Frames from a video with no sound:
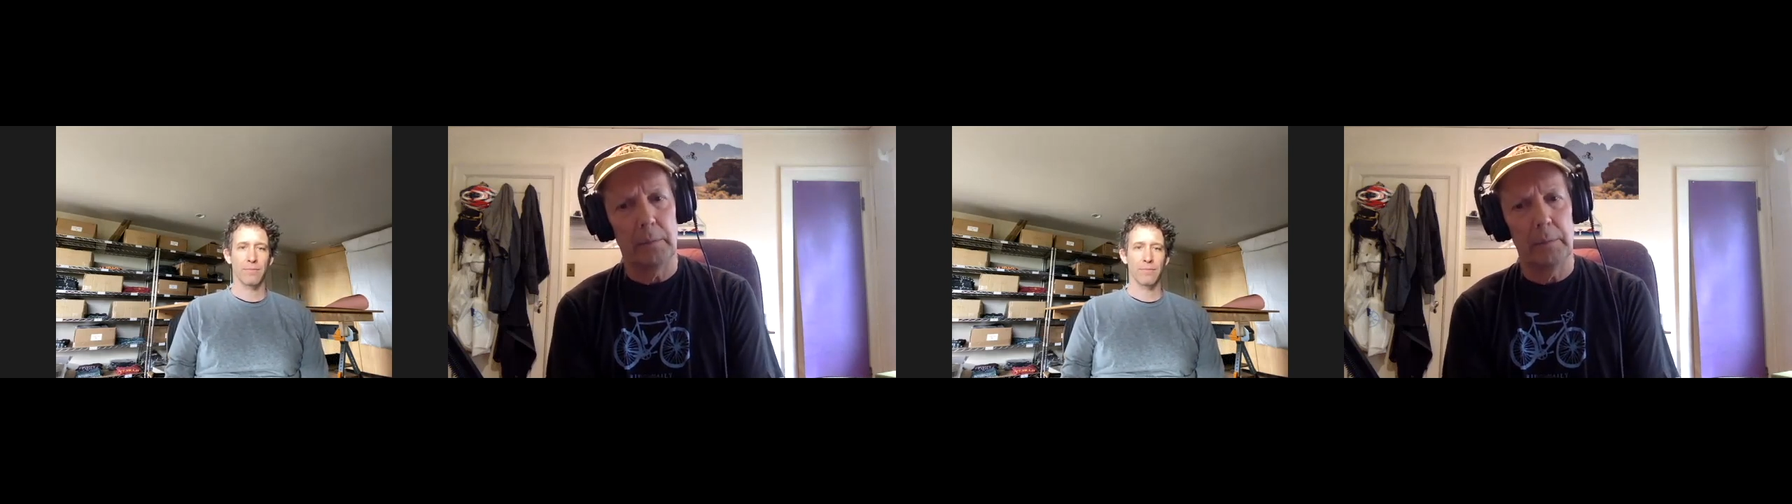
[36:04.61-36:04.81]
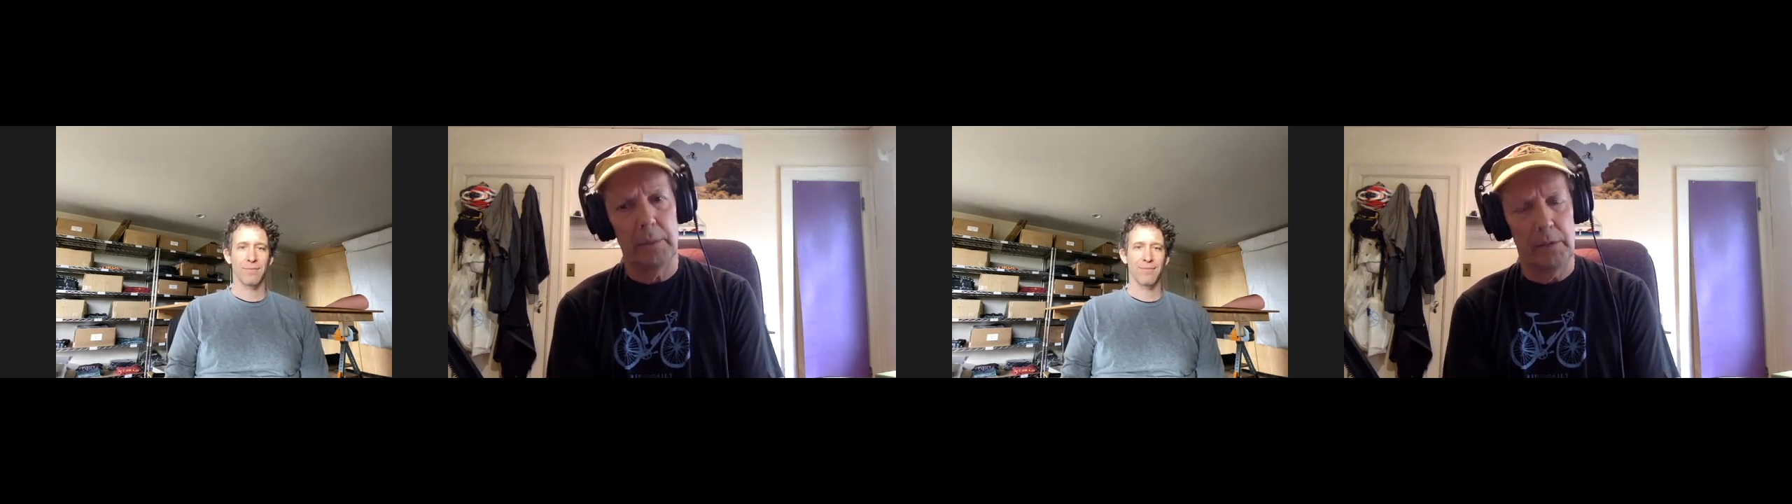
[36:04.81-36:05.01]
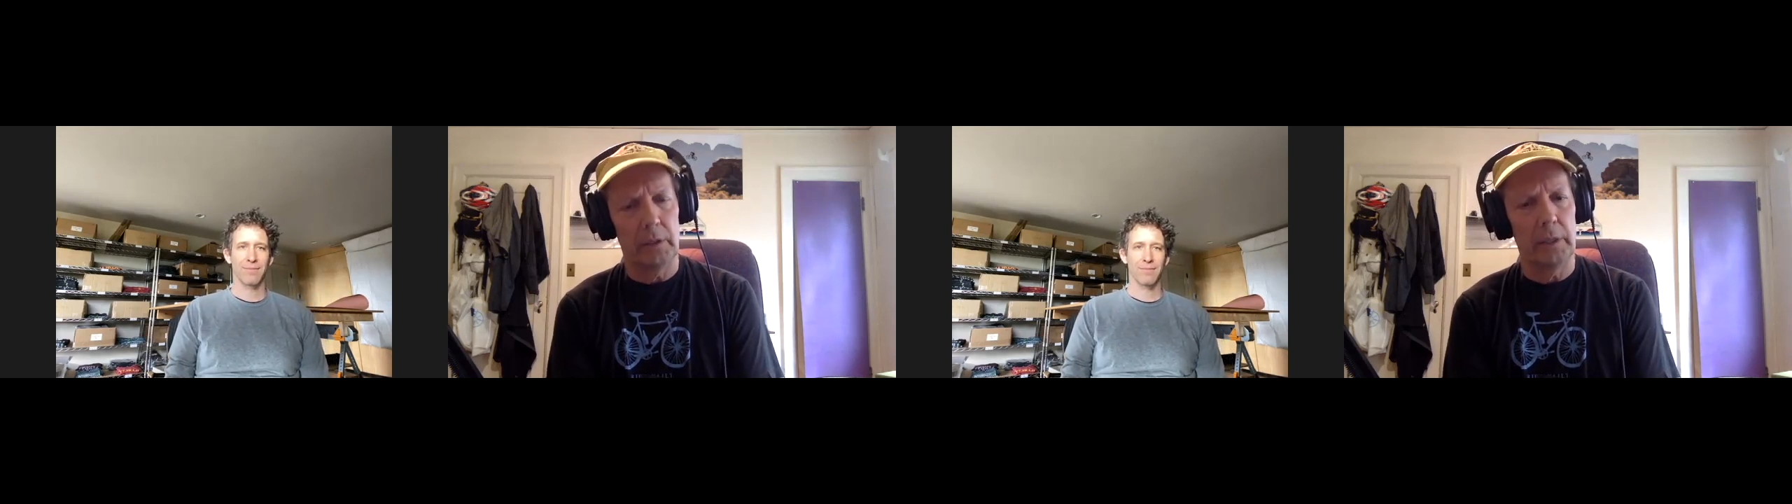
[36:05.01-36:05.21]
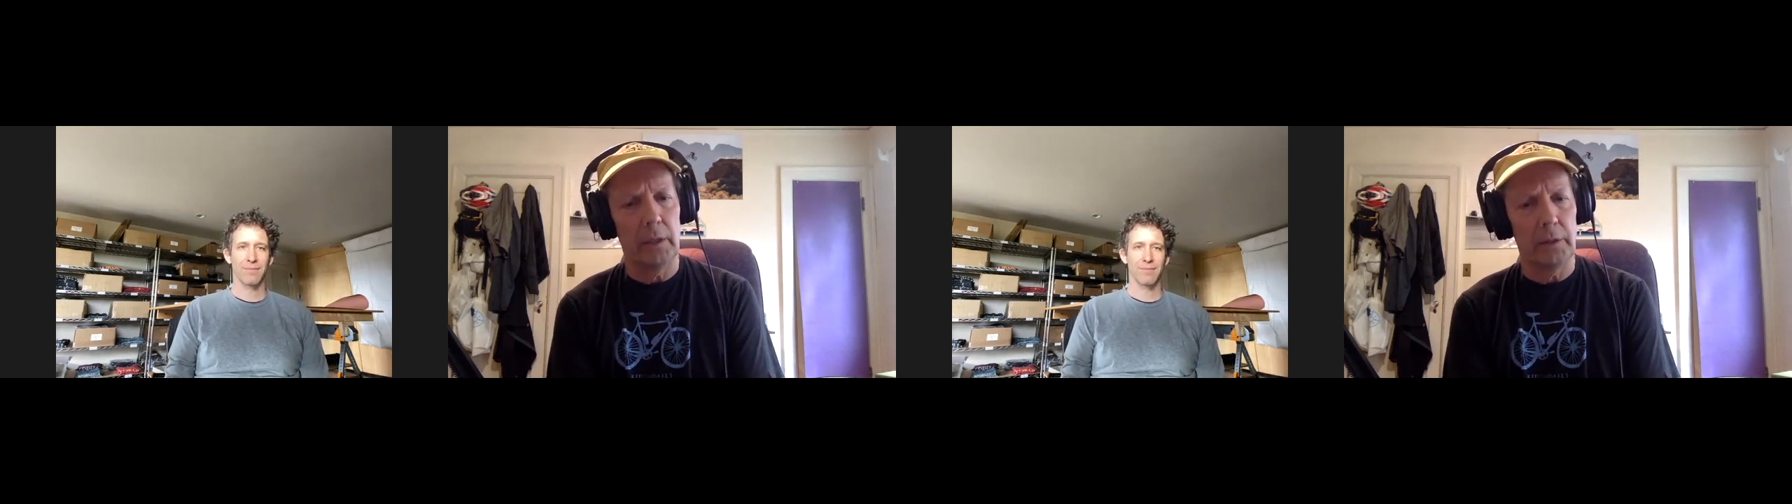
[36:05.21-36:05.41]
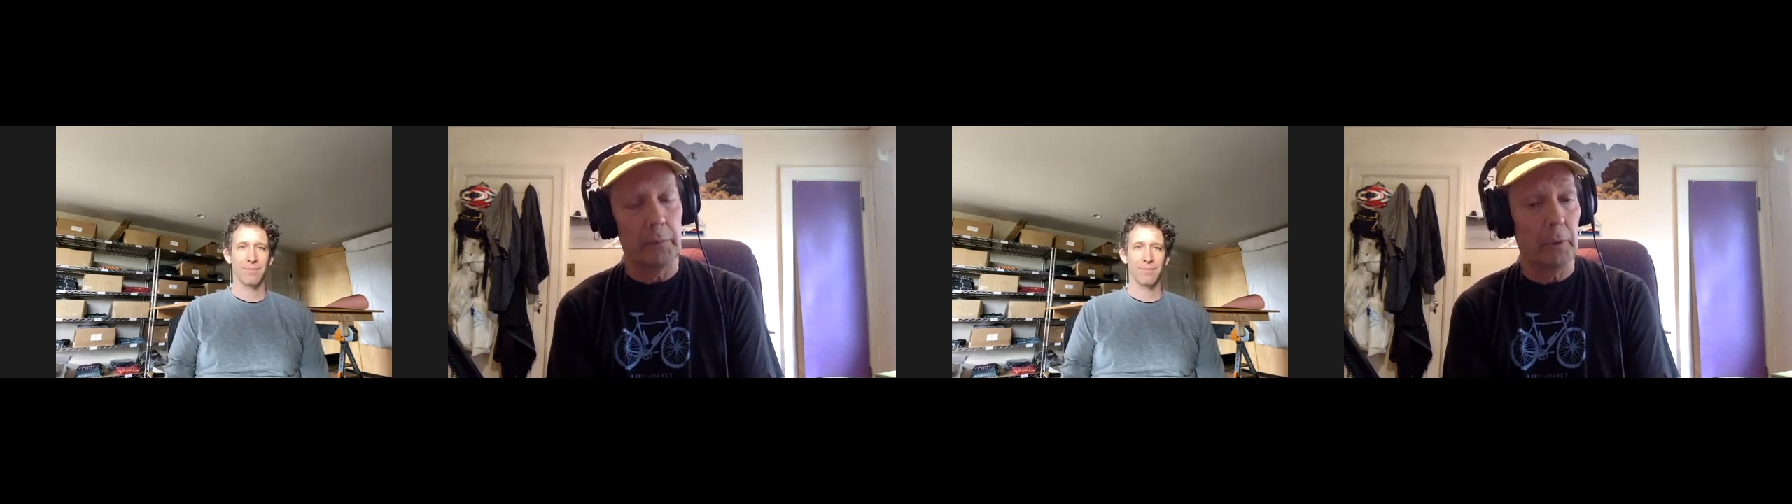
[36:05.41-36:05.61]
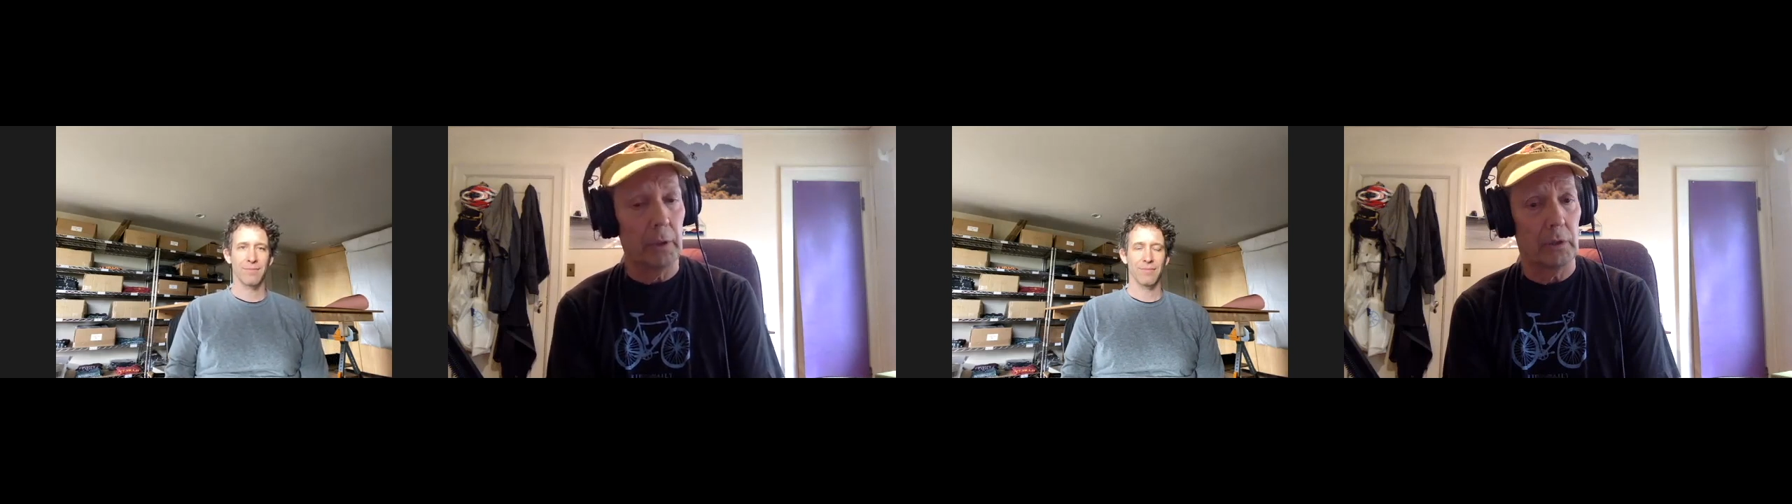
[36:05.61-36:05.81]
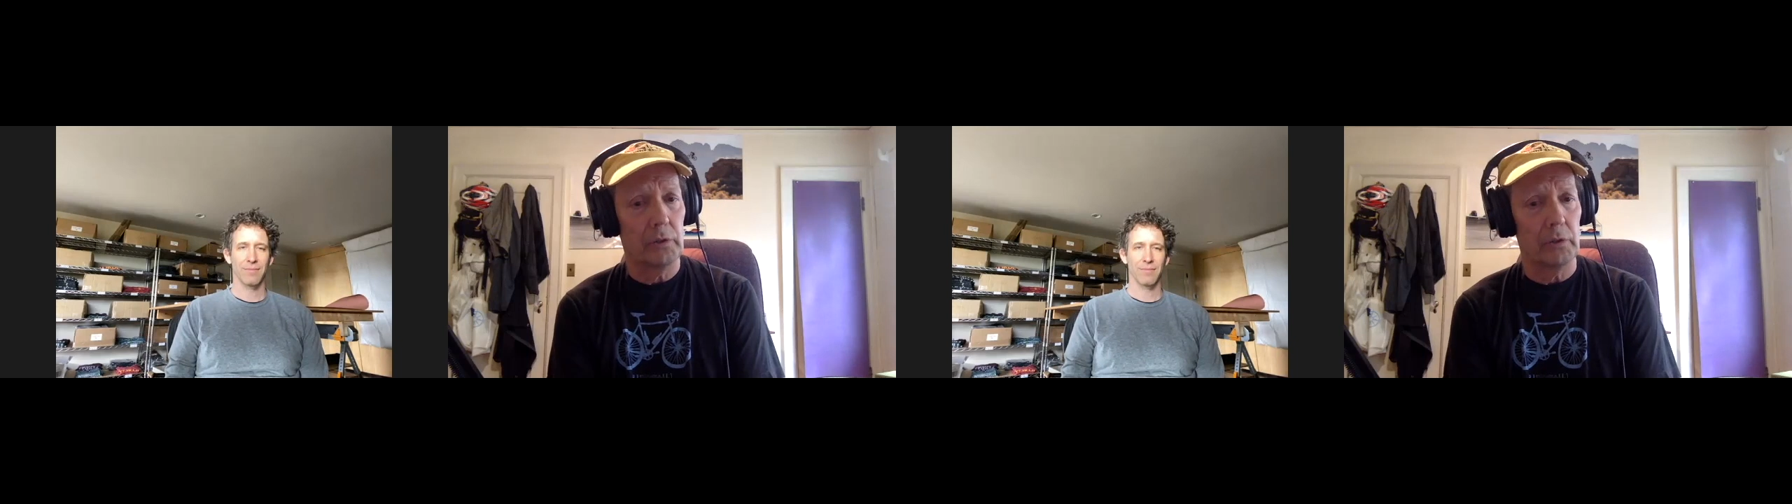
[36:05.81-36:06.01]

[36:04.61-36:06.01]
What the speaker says: basically on the books